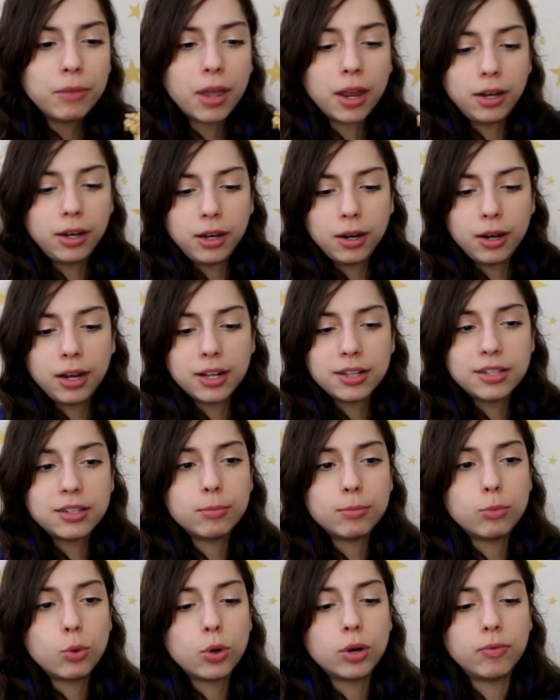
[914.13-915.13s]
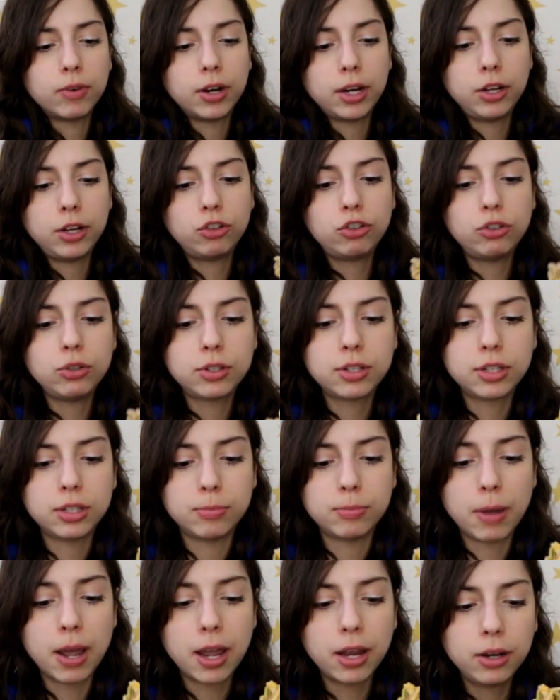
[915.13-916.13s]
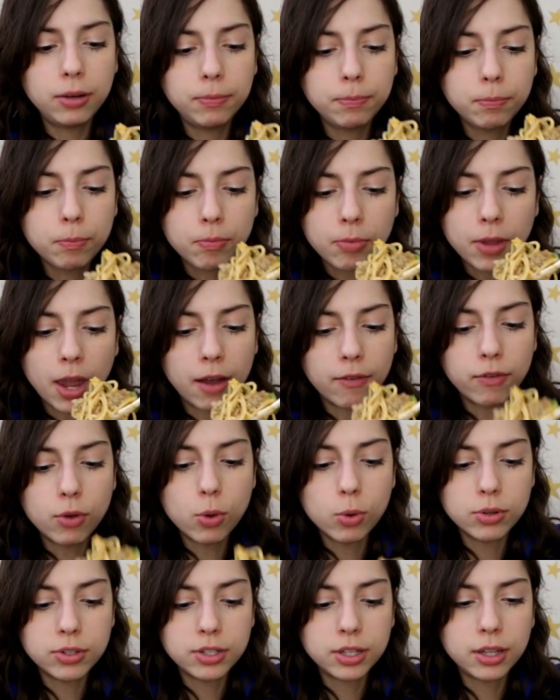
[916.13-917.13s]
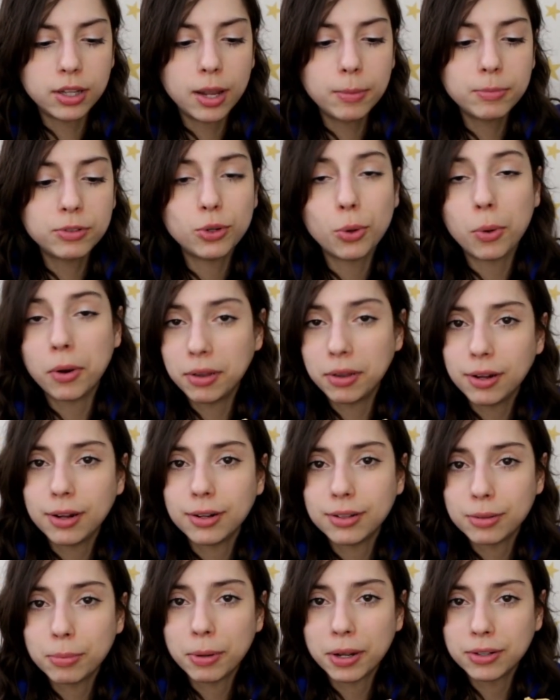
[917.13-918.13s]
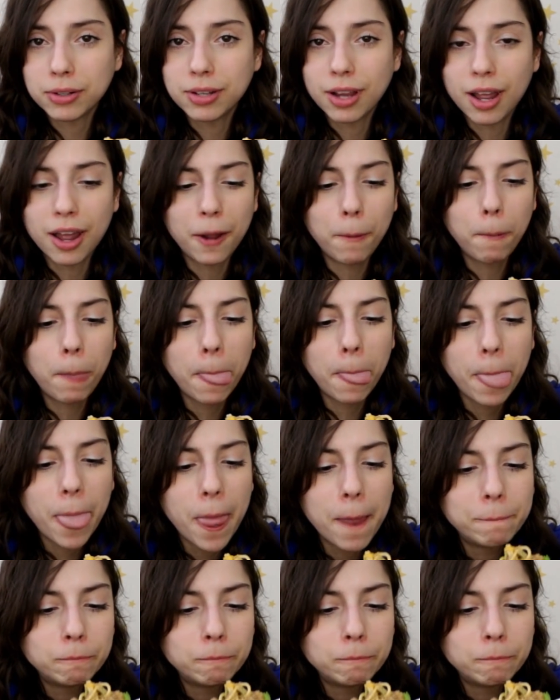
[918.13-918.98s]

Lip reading: I need to get some more running shoes because mine have holes in them. So I think it's about time.